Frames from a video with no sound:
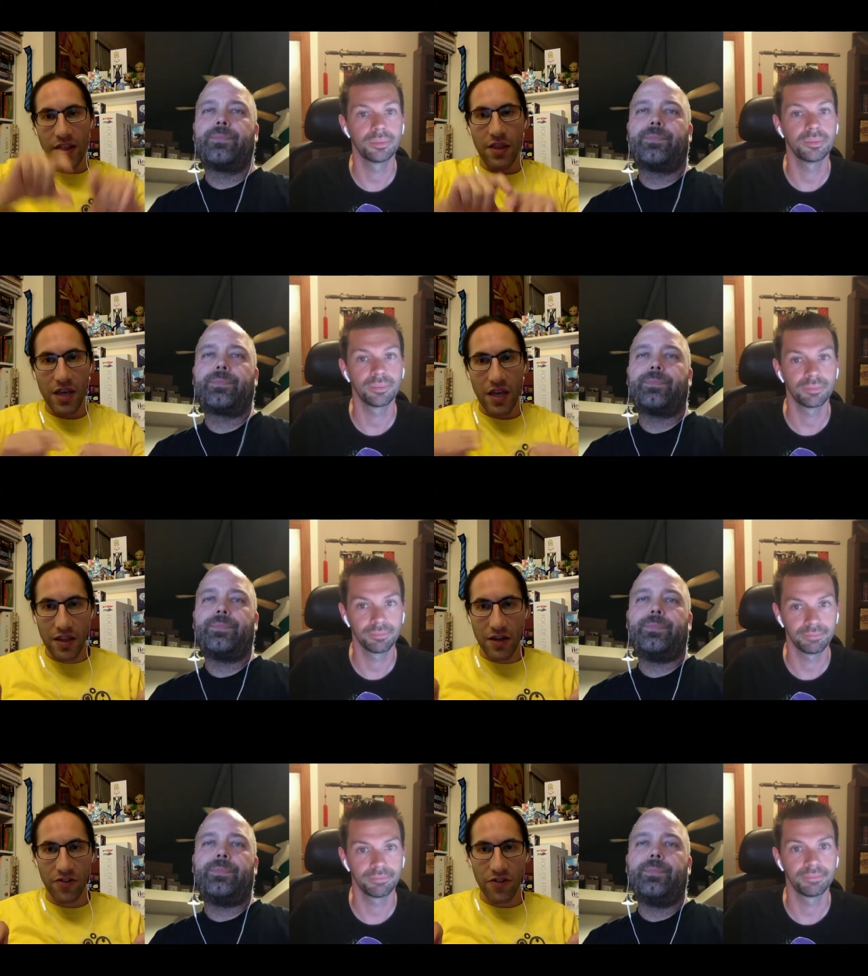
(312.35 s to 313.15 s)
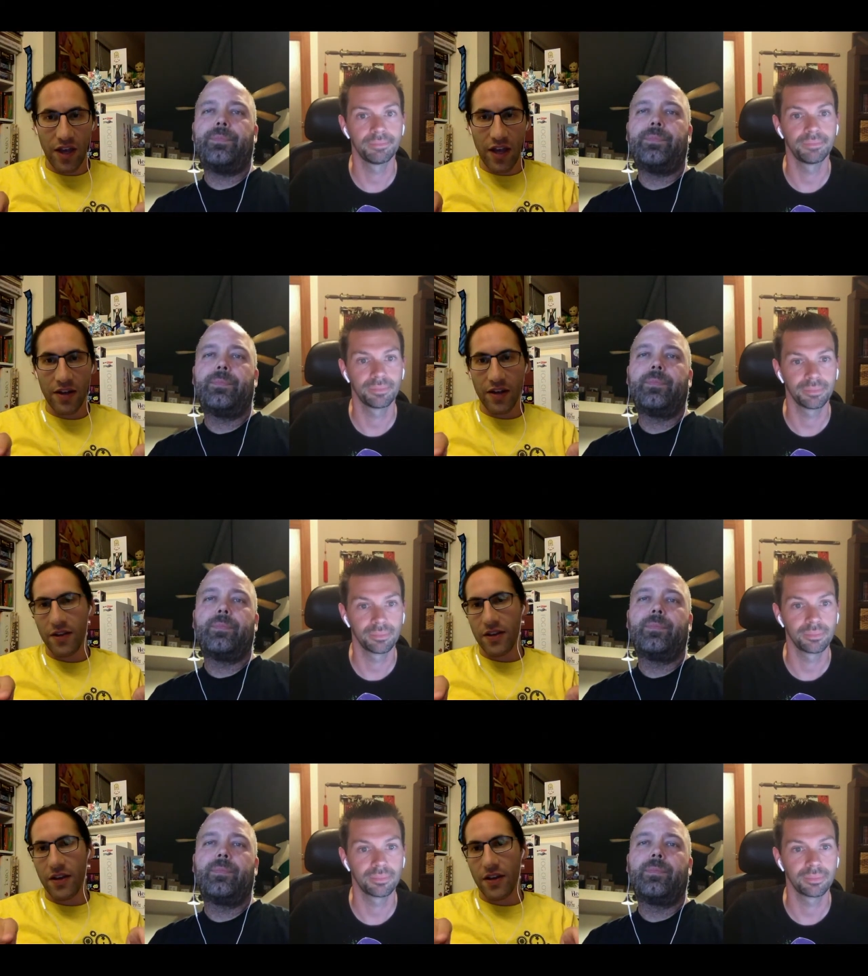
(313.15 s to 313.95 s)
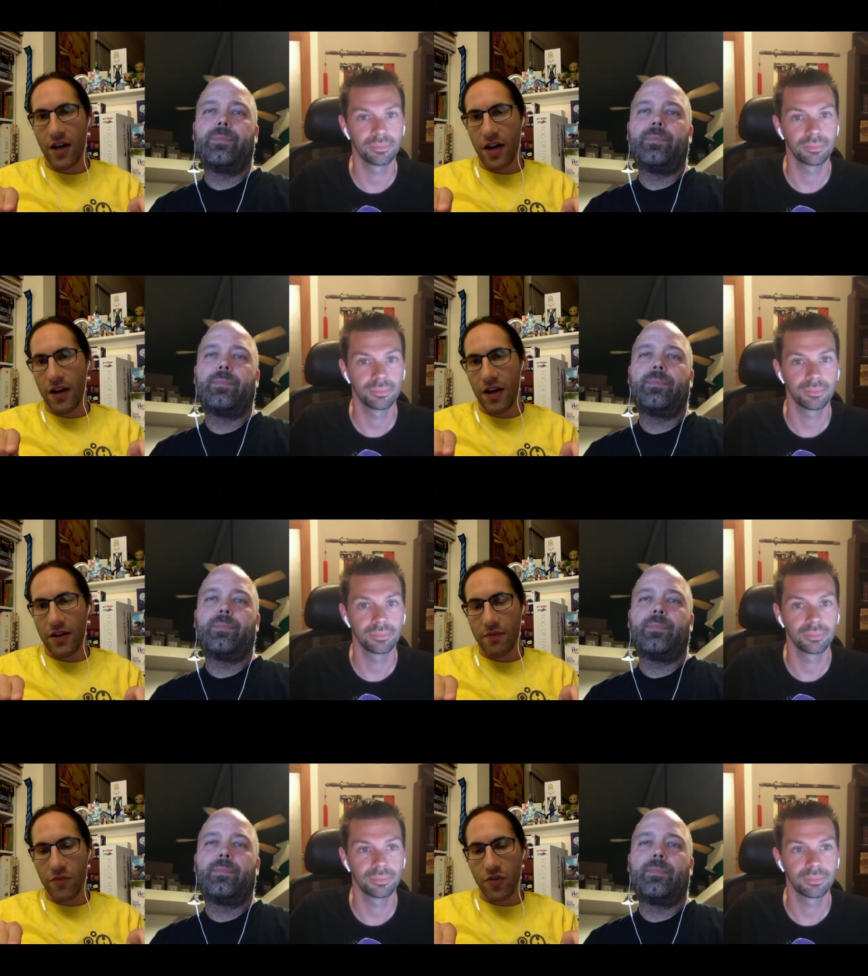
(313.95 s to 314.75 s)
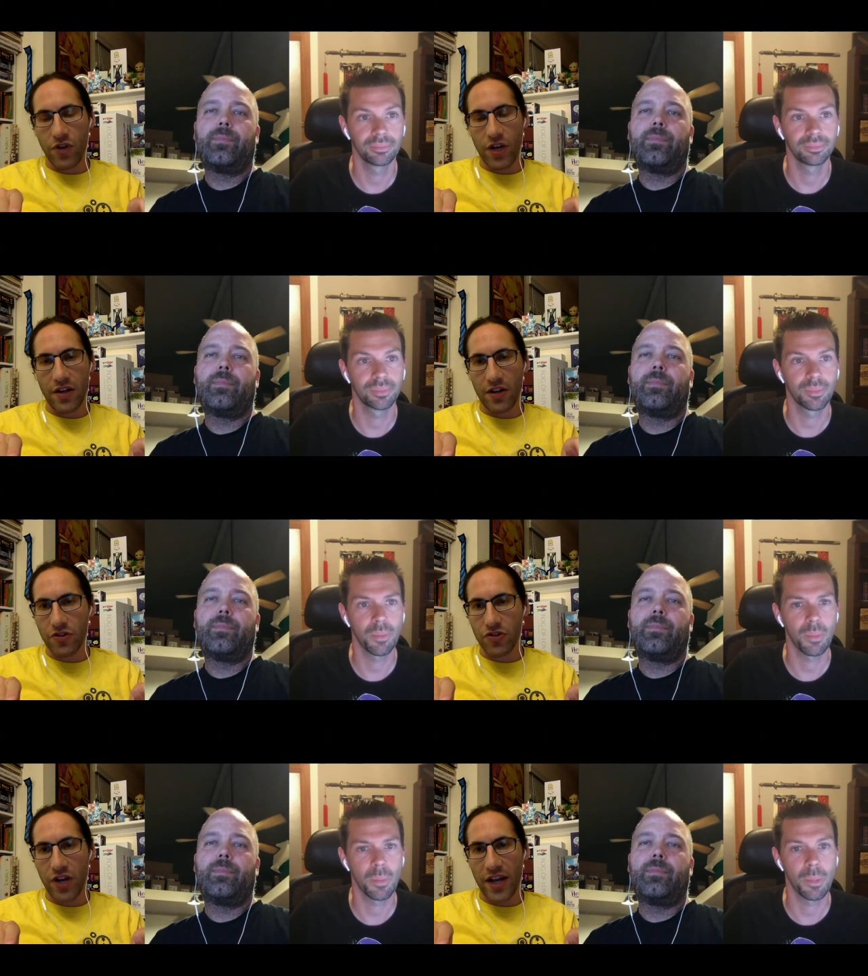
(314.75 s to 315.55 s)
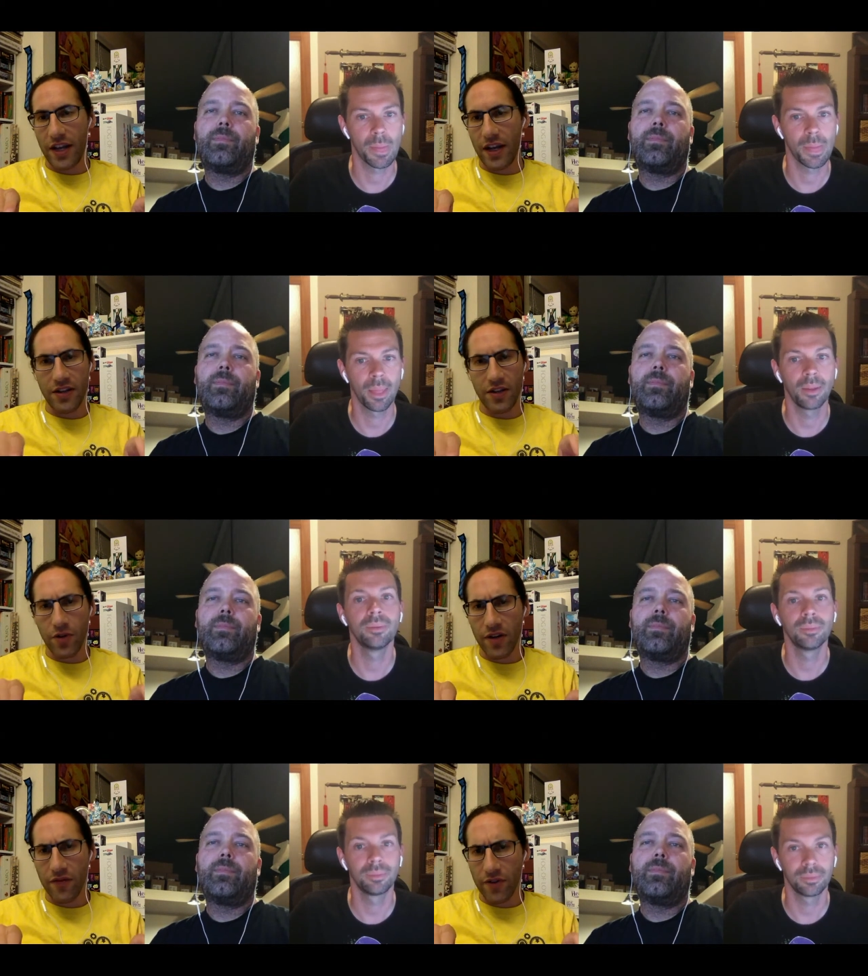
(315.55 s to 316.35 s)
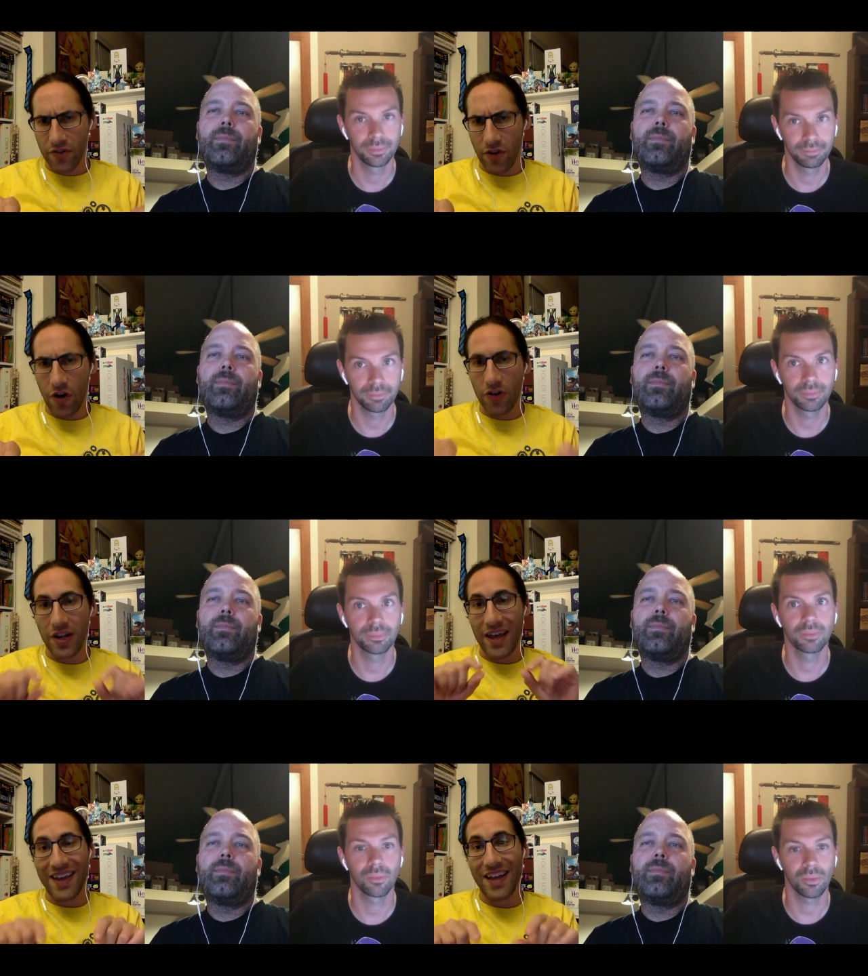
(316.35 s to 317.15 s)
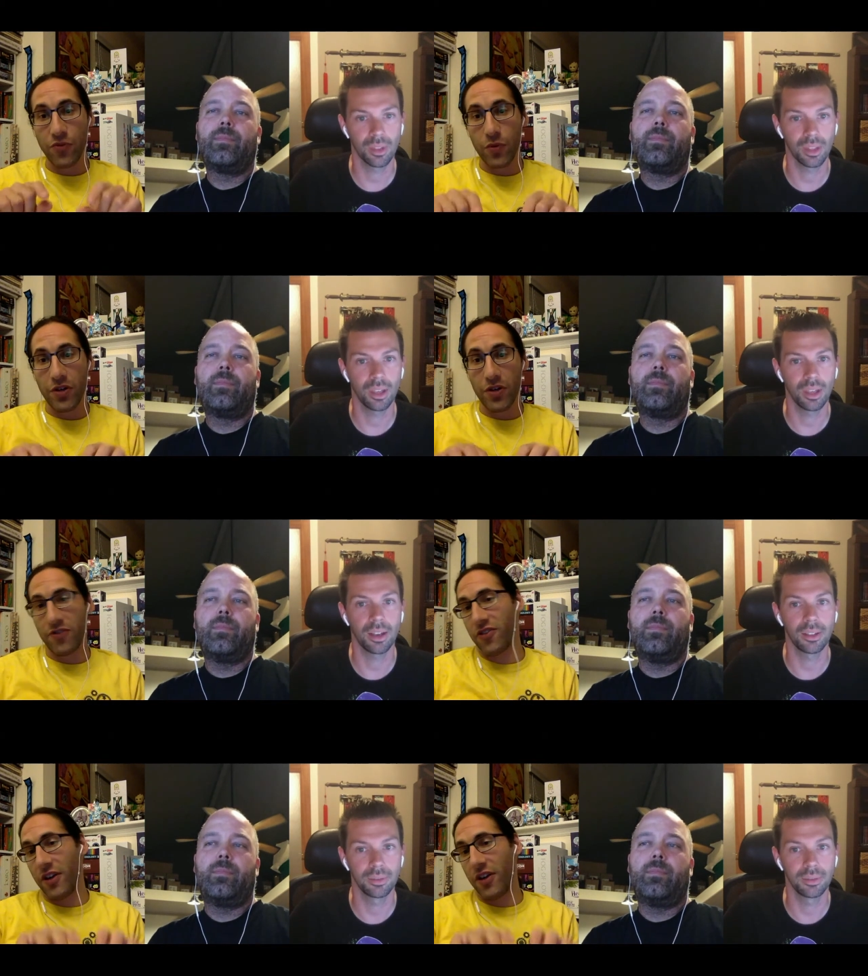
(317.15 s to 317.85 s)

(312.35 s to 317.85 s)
Speaker 1: Then there's that uh, uh, create another tracking ID or whatever it's called, and that's where you can yeah.